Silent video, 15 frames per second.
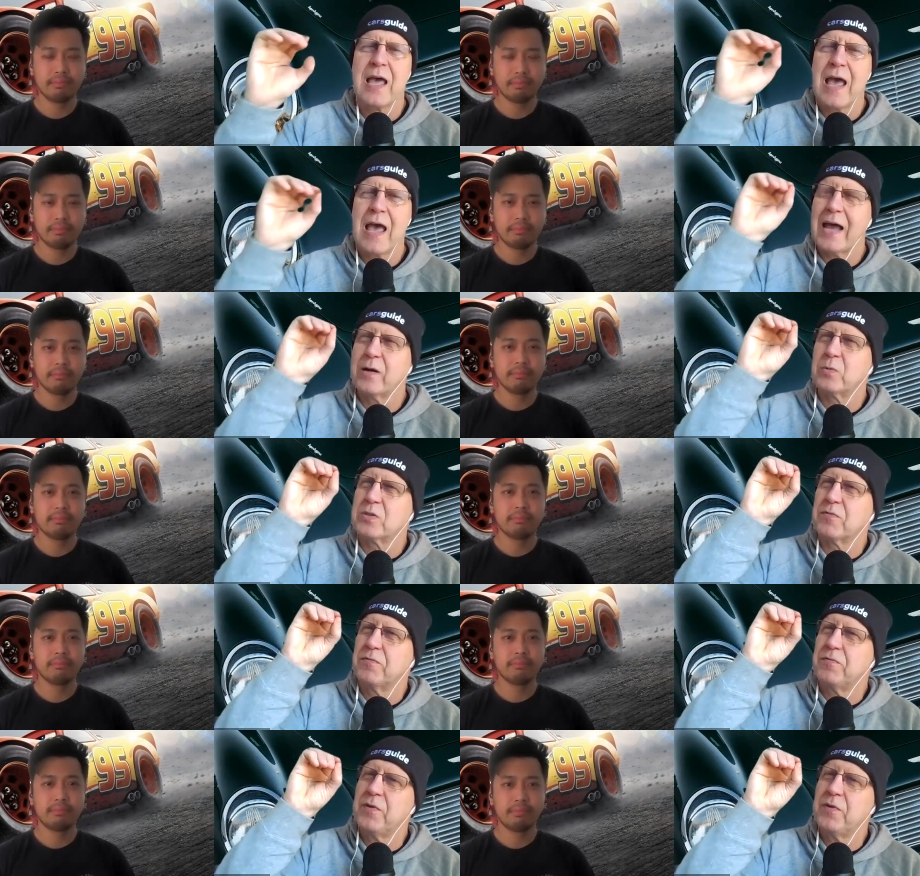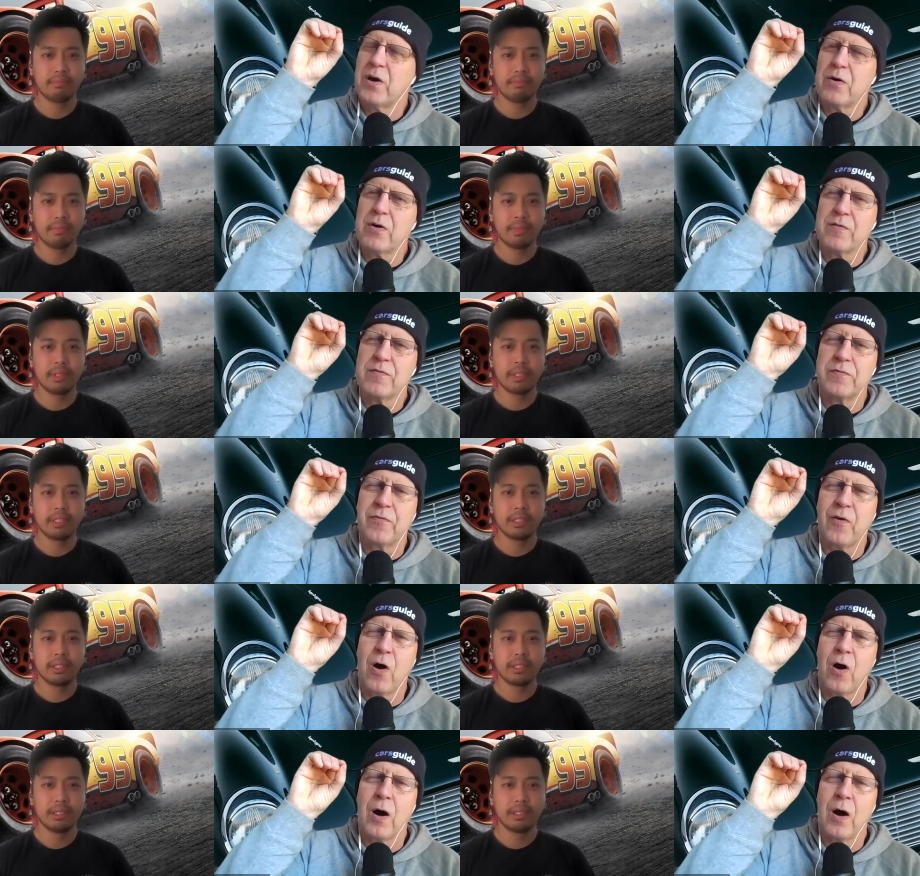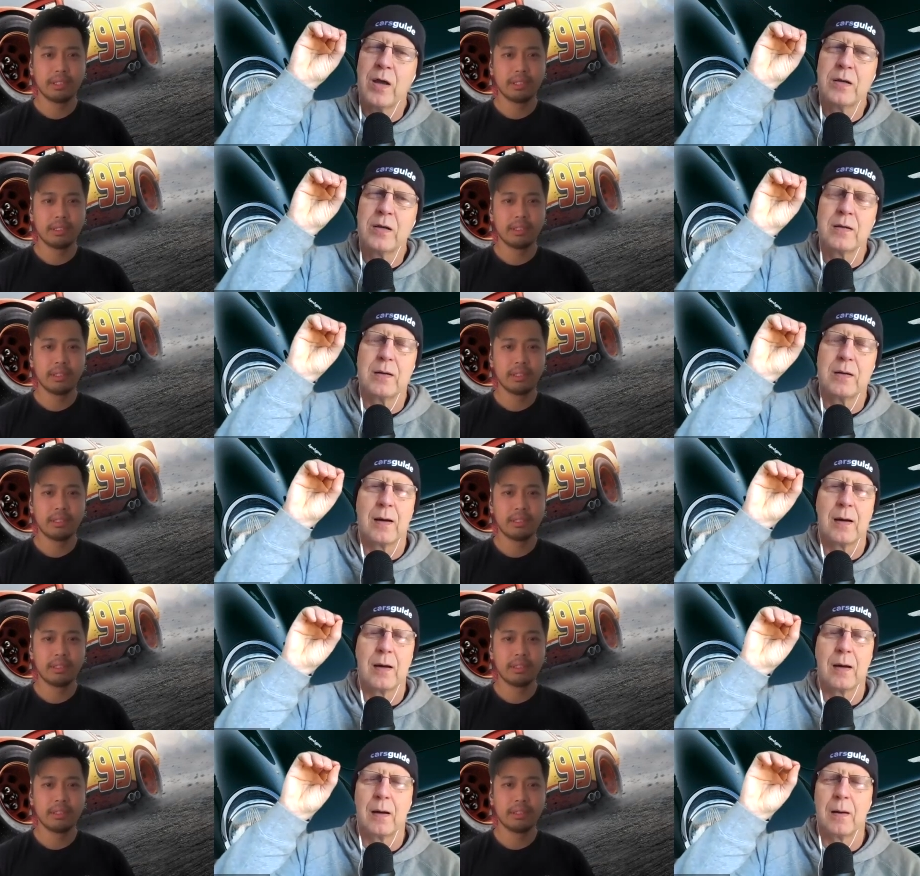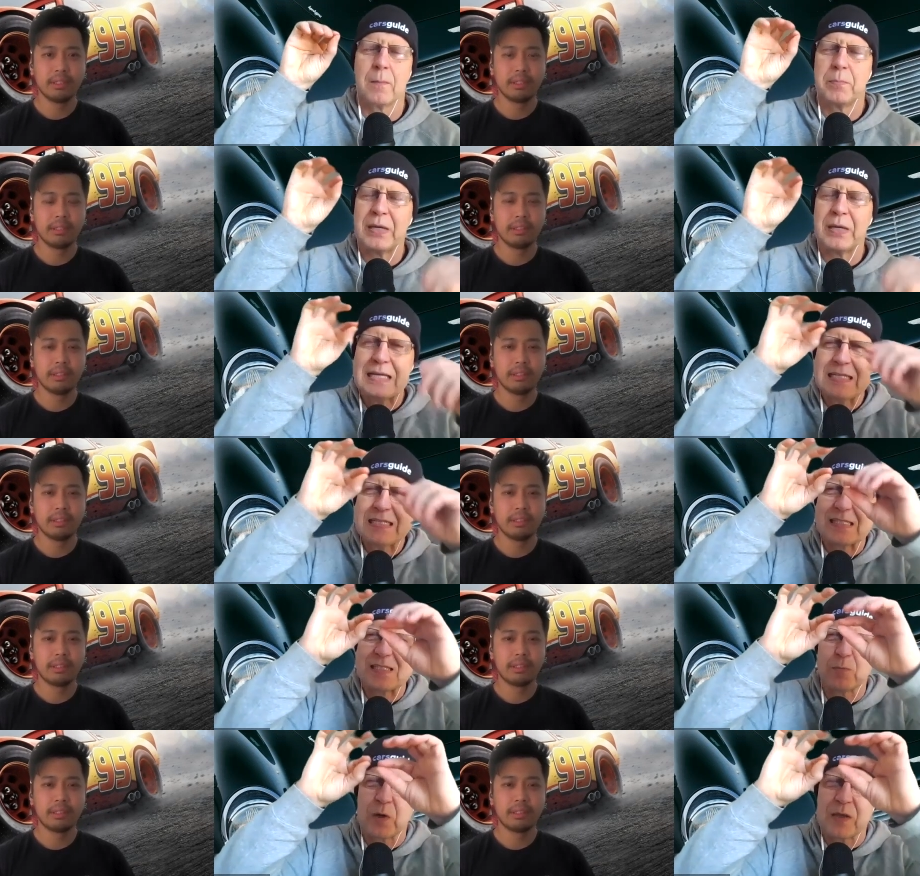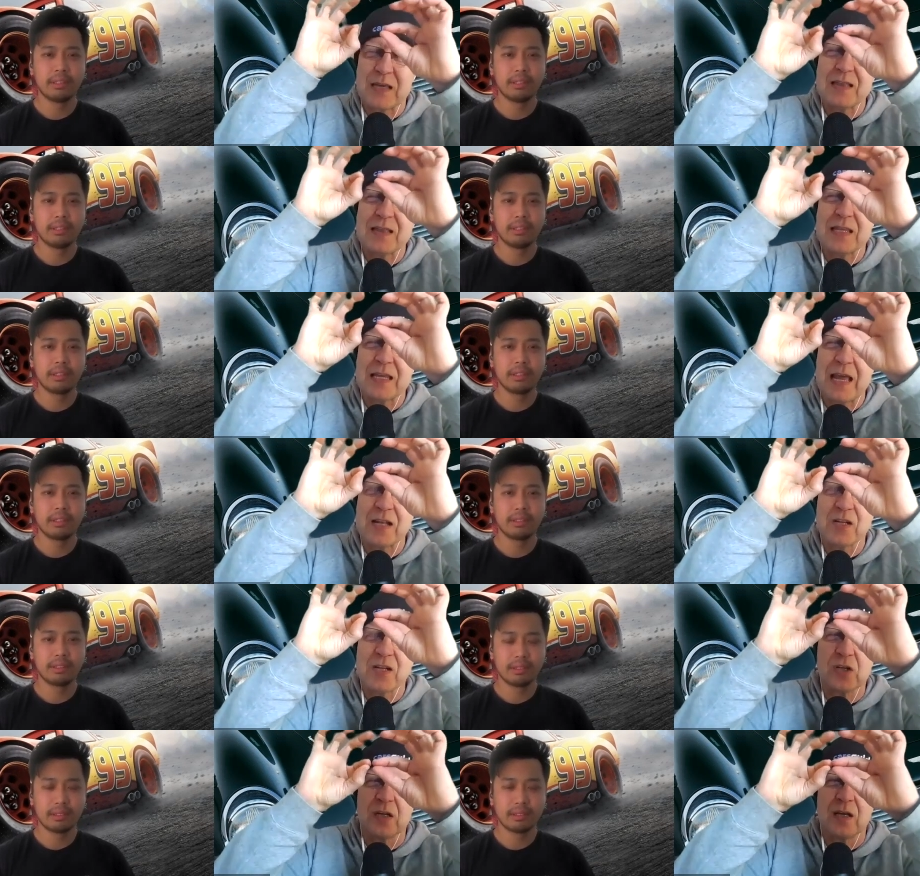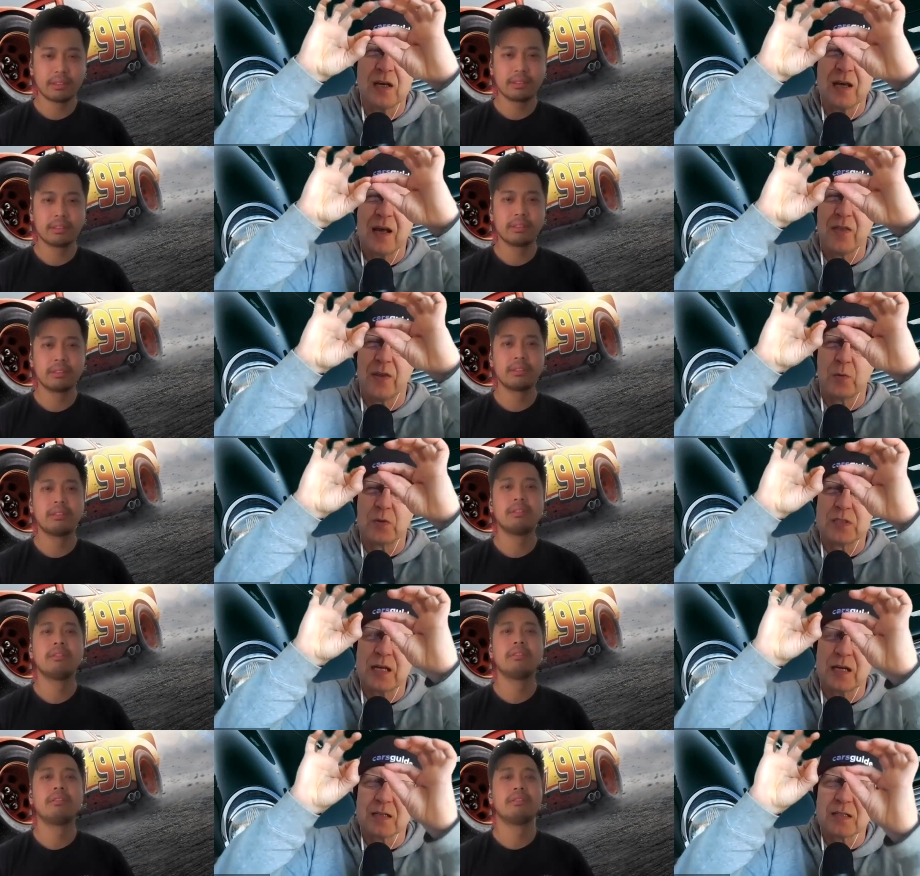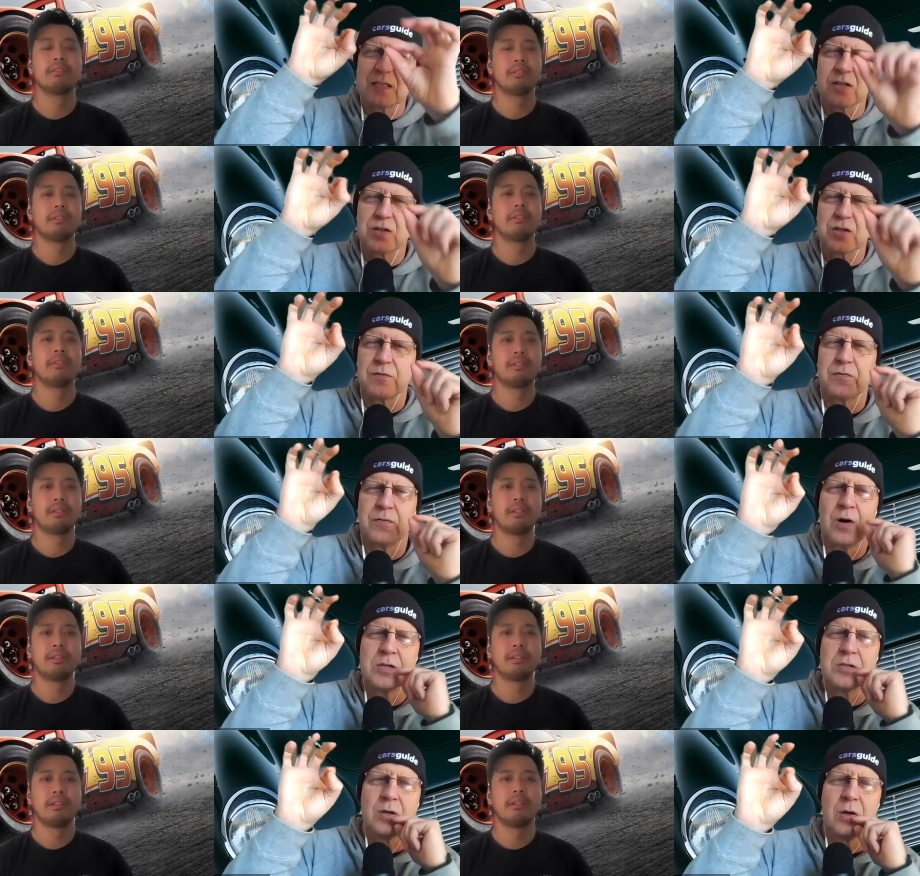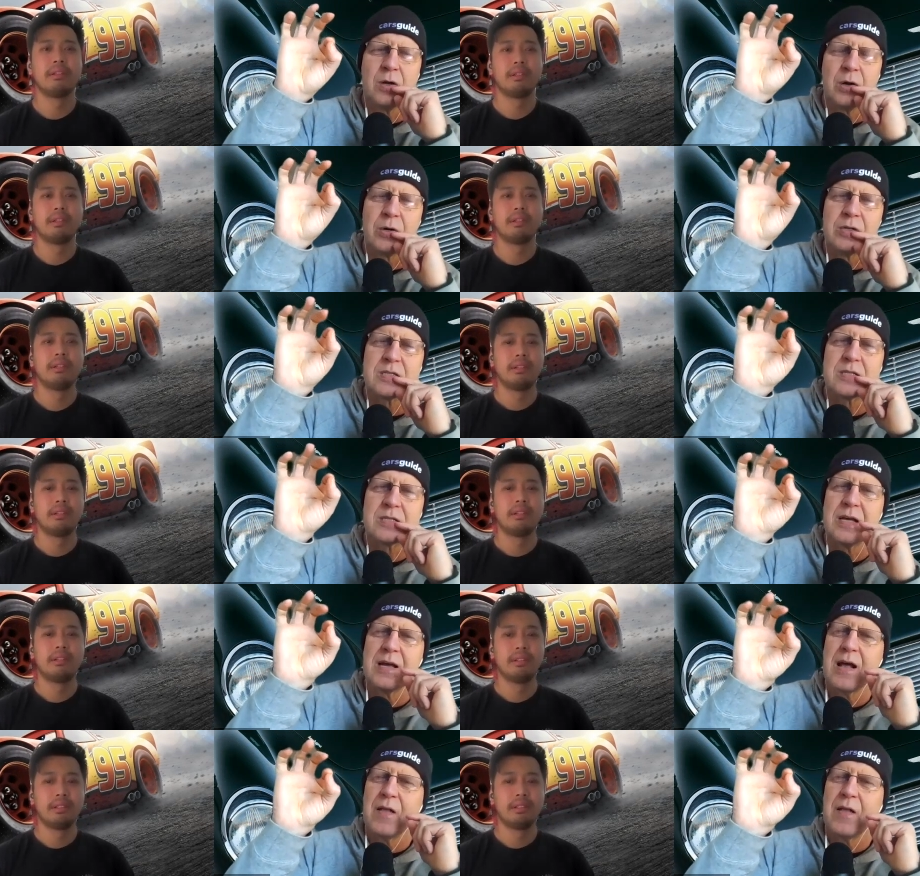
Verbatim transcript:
Speaker 1: and it was a very fine uh, piece within the engine that was down to such a fine tolerance